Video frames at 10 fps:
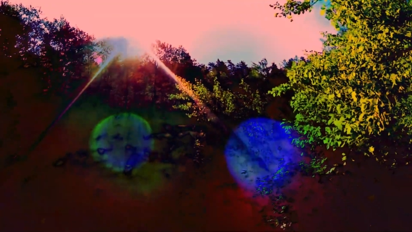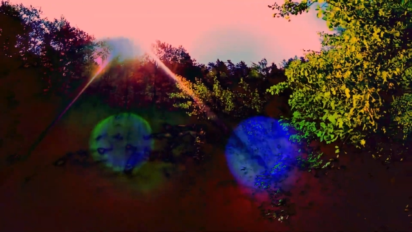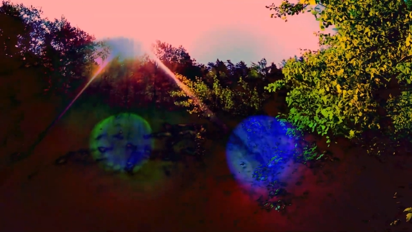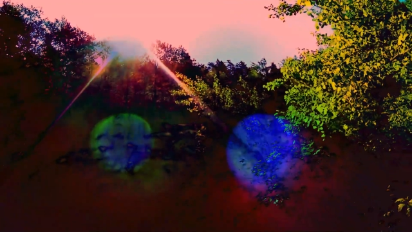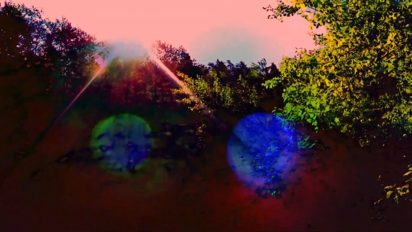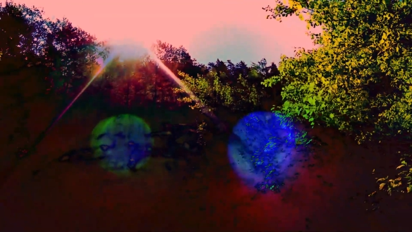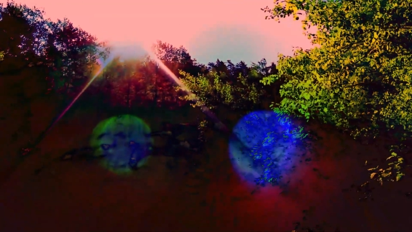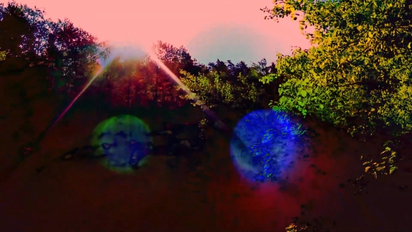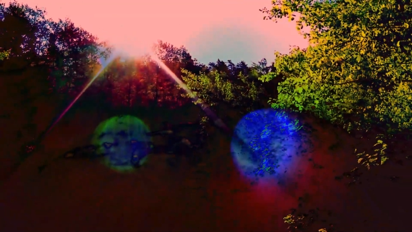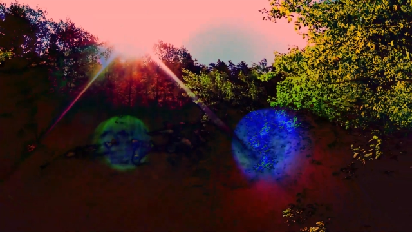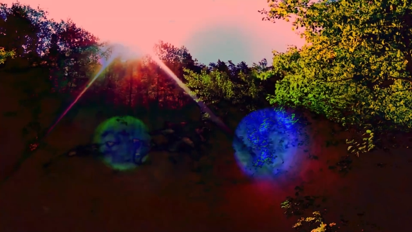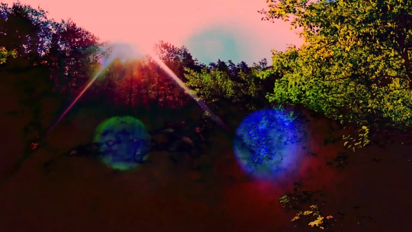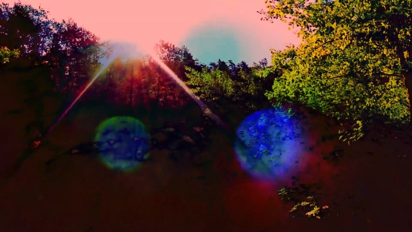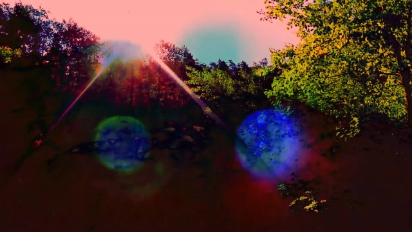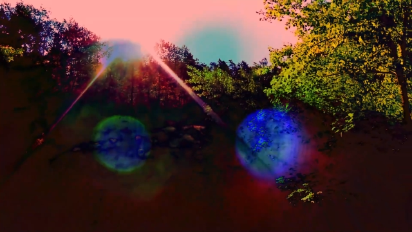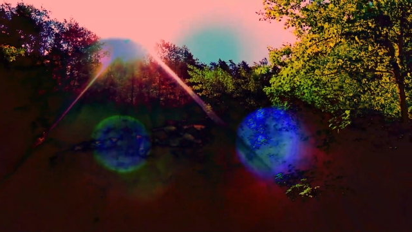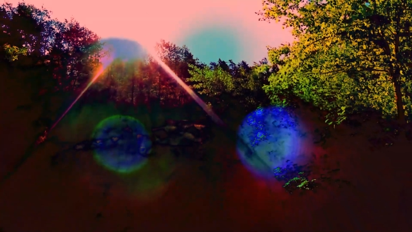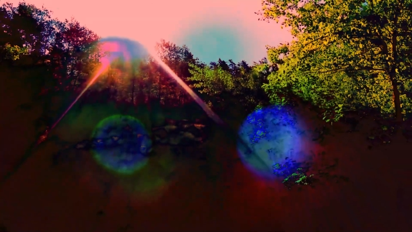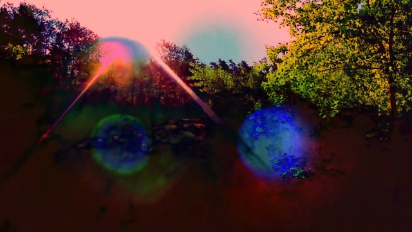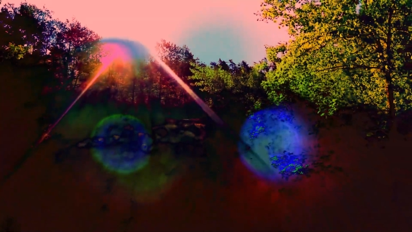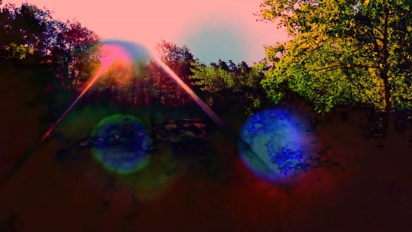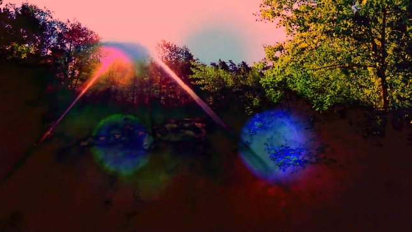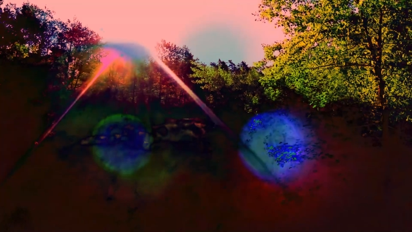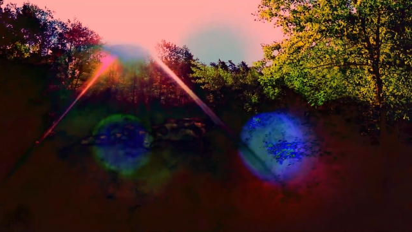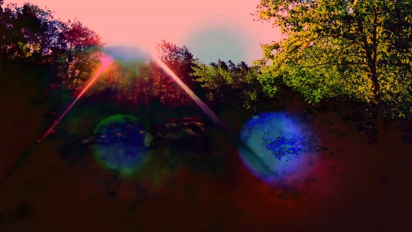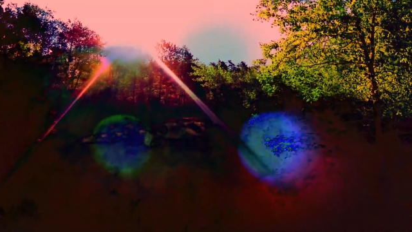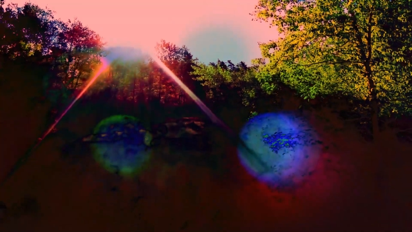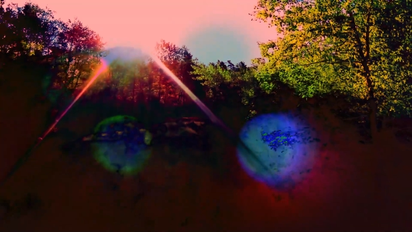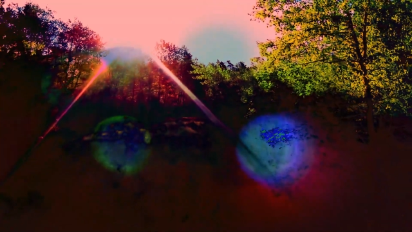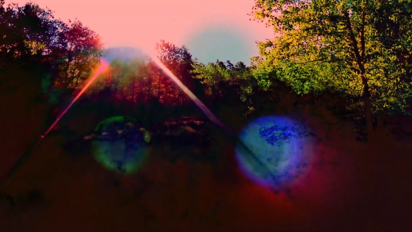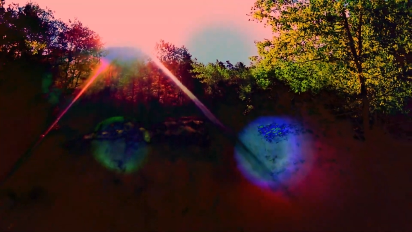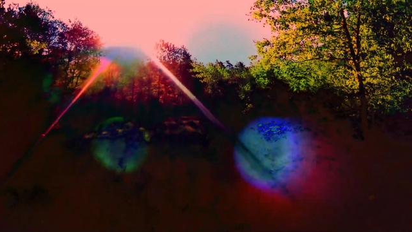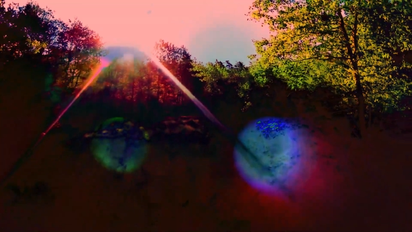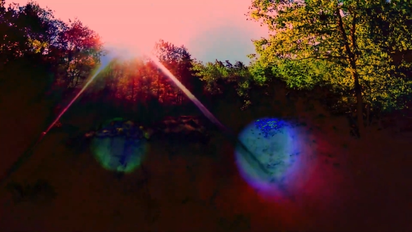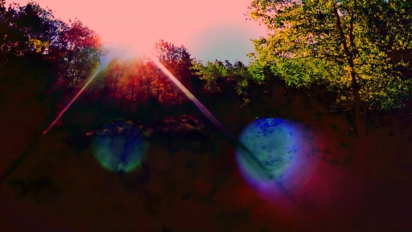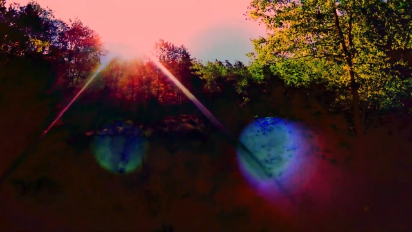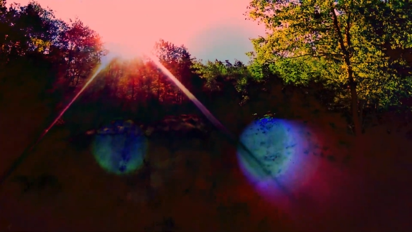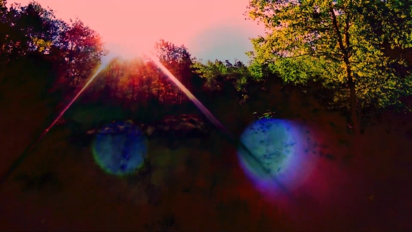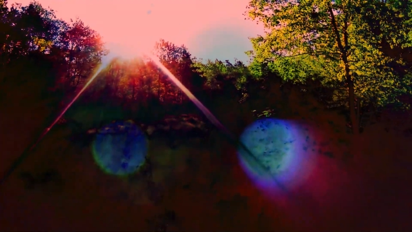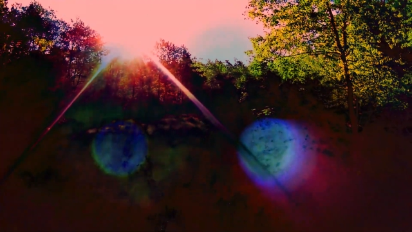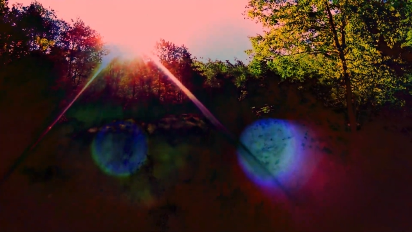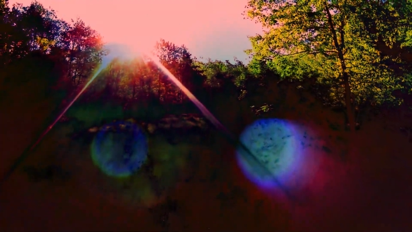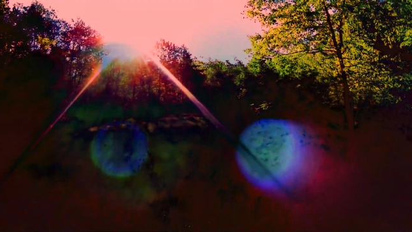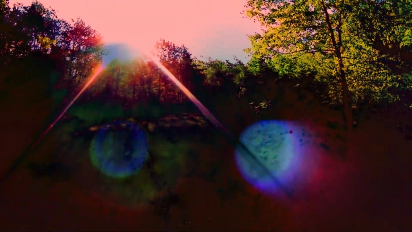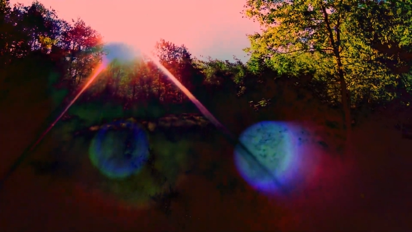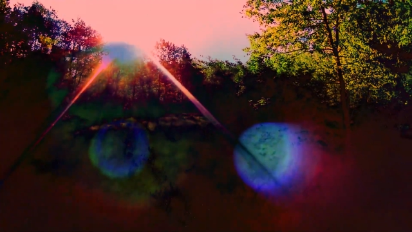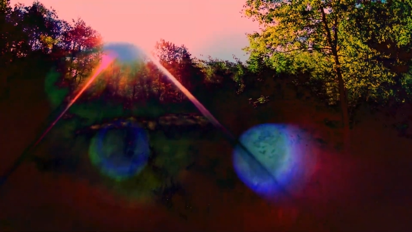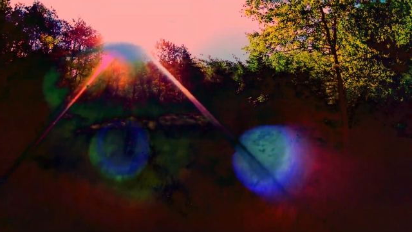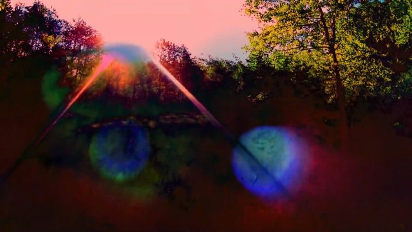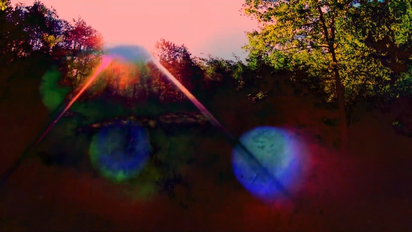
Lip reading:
No face is visible, so there are no lips to read.